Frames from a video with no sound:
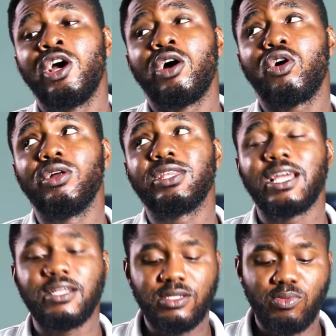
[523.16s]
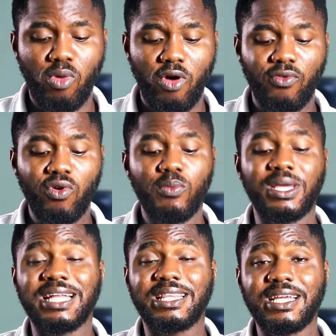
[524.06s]
contains more of
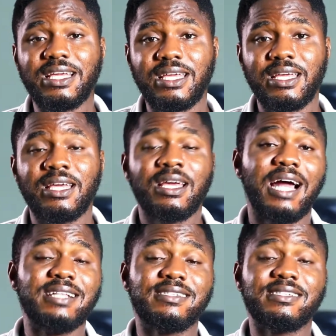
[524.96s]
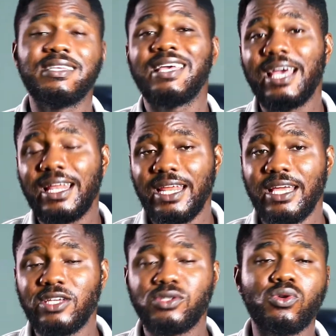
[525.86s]
omega-3 and
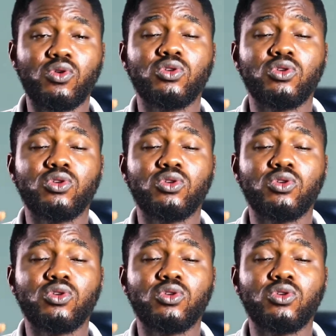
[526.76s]
CLA, so